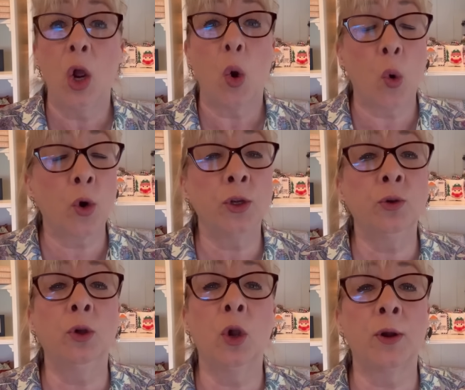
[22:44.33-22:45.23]
or you
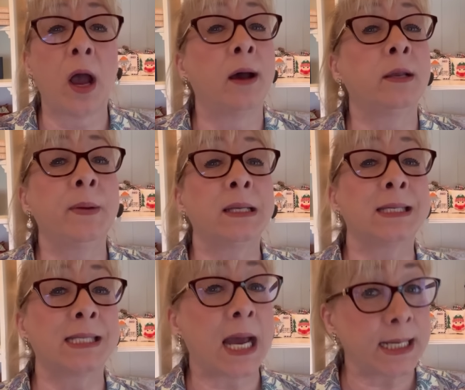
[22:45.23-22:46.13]
can go to
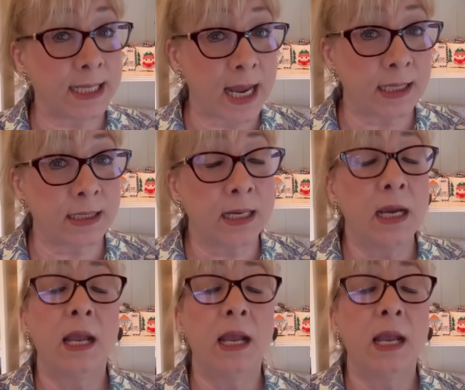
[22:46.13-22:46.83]
anabella's dot net